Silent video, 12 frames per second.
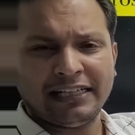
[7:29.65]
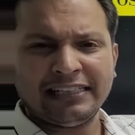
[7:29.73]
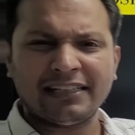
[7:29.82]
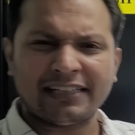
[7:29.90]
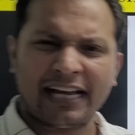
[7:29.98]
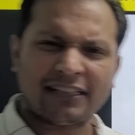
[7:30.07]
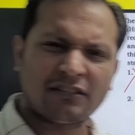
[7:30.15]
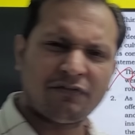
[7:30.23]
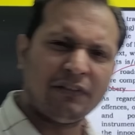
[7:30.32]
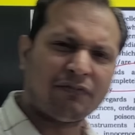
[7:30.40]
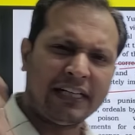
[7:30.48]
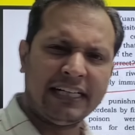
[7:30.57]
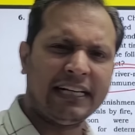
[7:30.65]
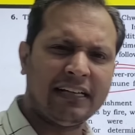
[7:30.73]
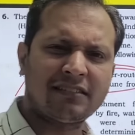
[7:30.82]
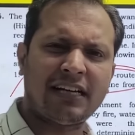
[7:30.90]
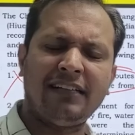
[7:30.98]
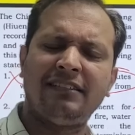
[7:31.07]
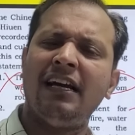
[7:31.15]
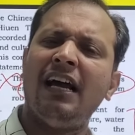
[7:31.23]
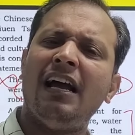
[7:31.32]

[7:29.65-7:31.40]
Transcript: In the next 15 days, guys,